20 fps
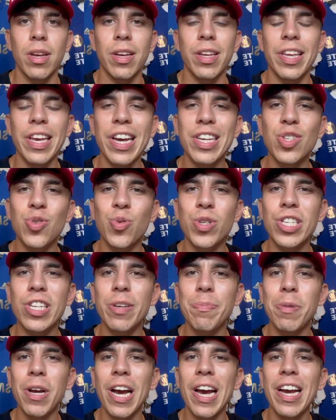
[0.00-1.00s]
Yes, what's
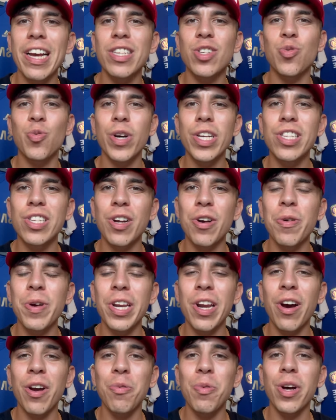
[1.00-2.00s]
up guys? What's going on?